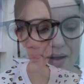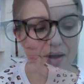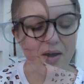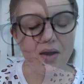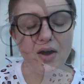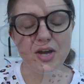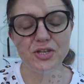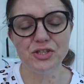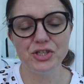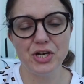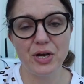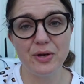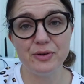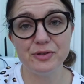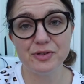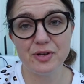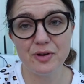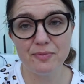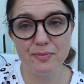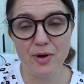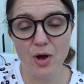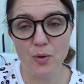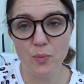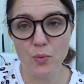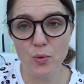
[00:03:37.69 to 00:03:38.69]
I chose
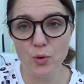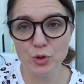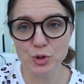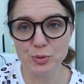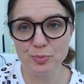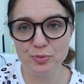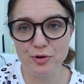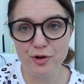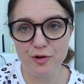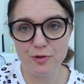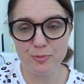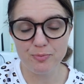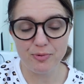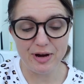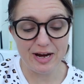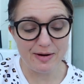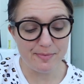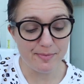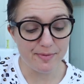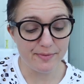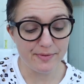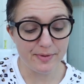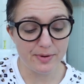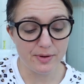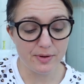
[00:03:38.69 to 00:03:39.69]
a waterproof,
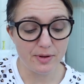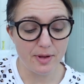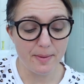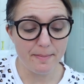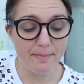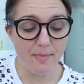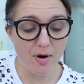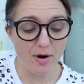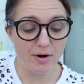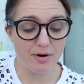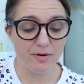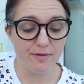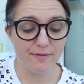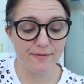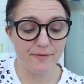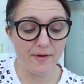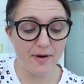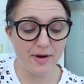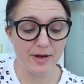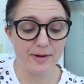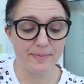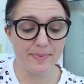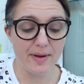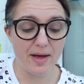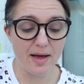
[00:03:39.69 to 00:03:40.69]
breathable,
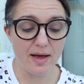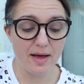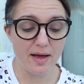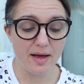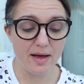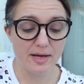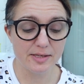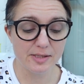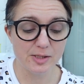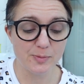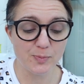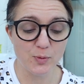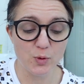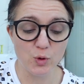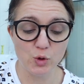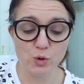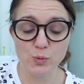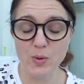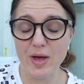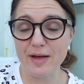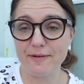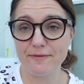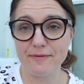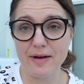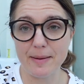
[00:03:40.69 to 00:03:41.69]
microfibre
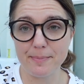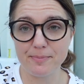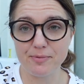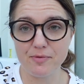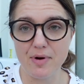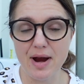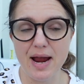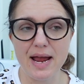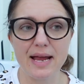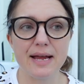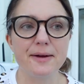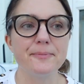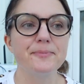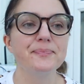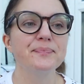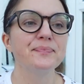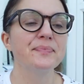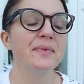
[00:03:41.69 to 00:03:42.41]
sportswear fabric,